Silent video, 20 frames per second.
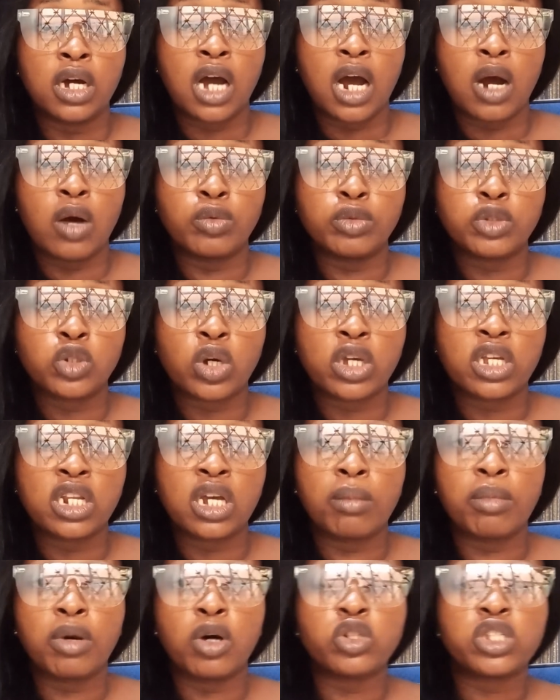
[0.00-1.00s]
I'll be talking
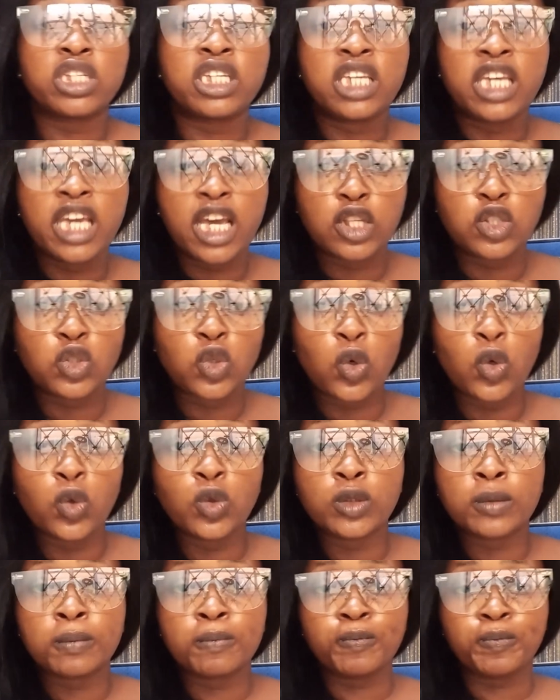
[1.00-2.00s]
about
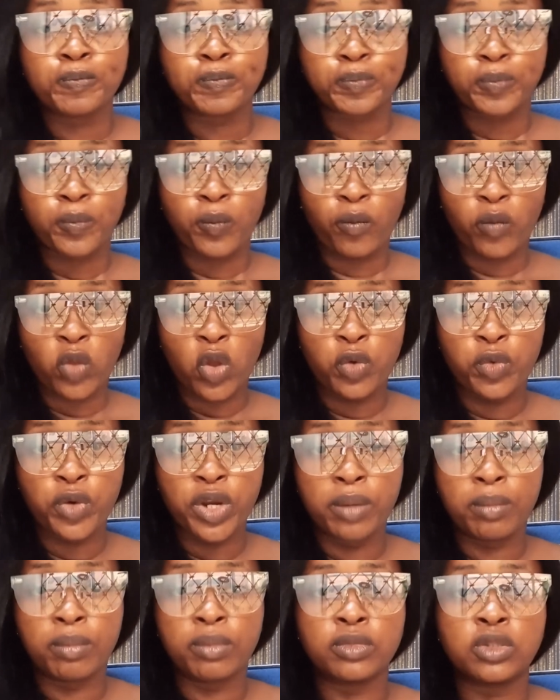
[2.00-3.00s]
Caretone
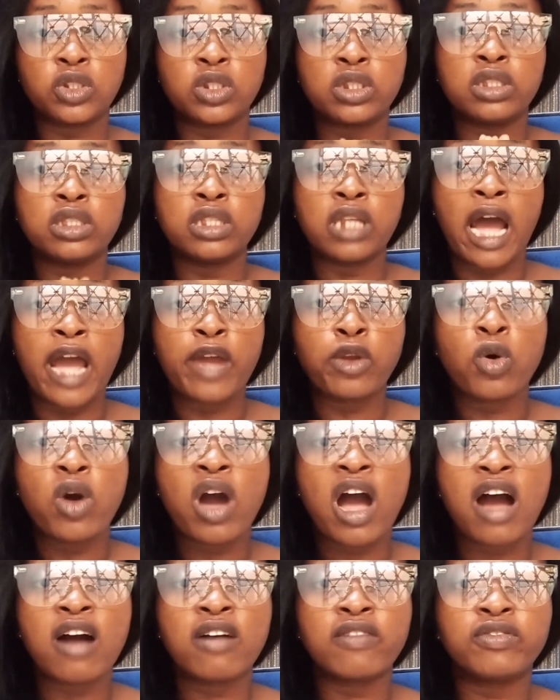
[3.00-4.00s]
cream. I
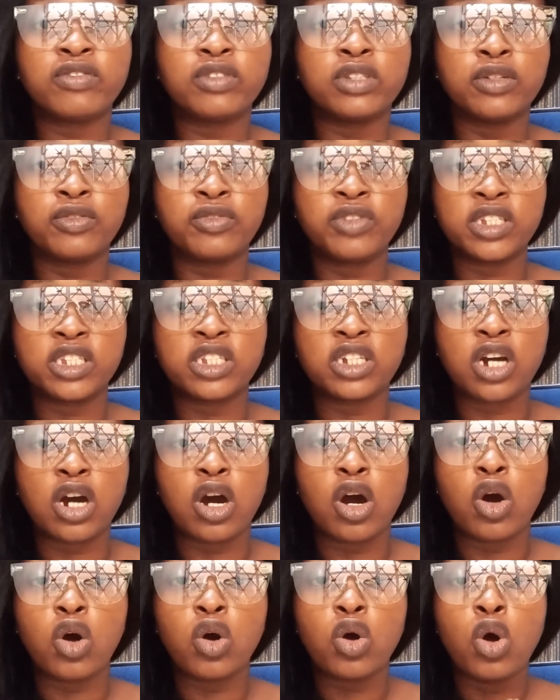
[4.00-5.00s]
don't have the
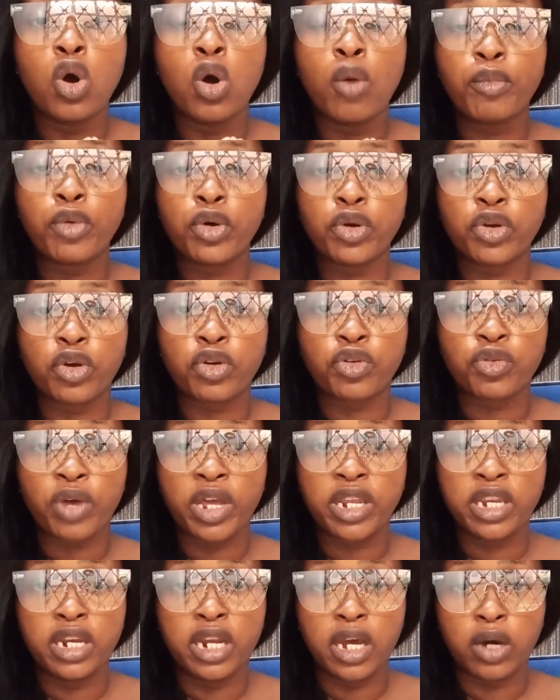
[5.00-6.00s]
physical product
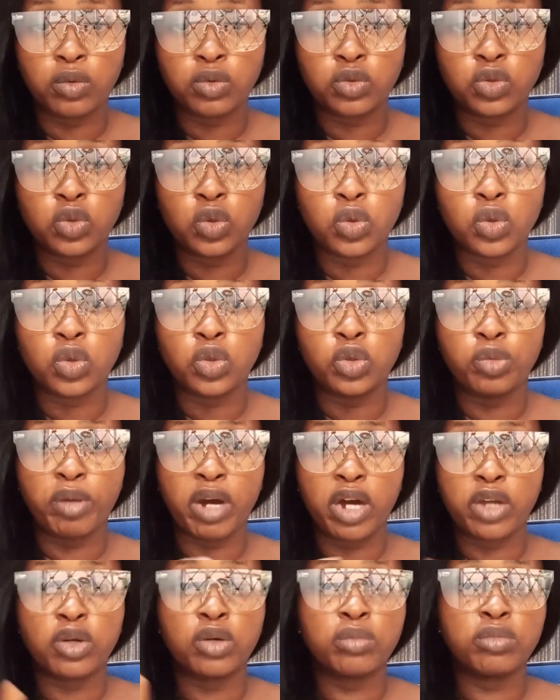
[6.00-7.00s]
right now, so you
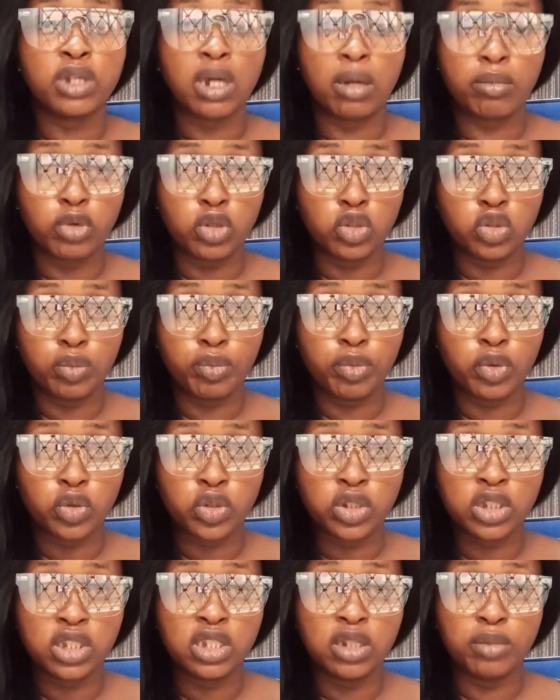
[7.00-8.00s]
pardon me. I'm going to
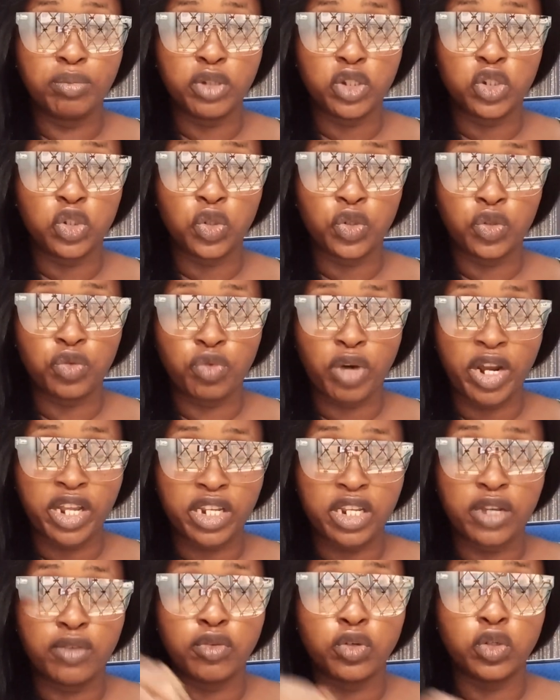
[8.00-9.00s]
post the picture right
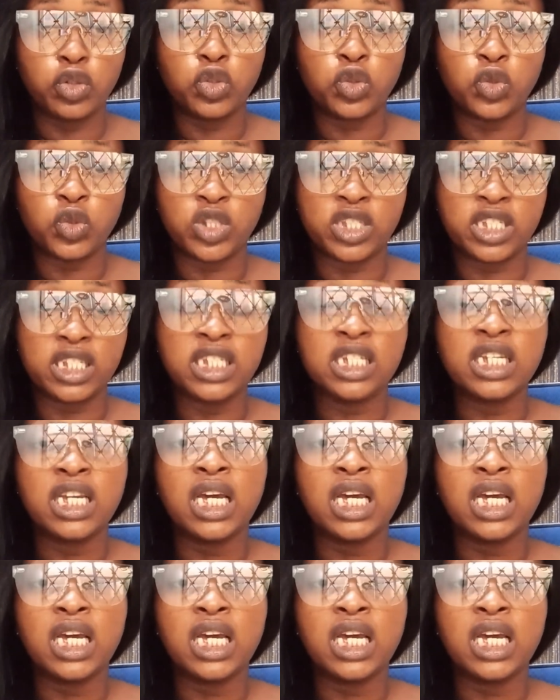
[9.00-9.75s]
here for you to see.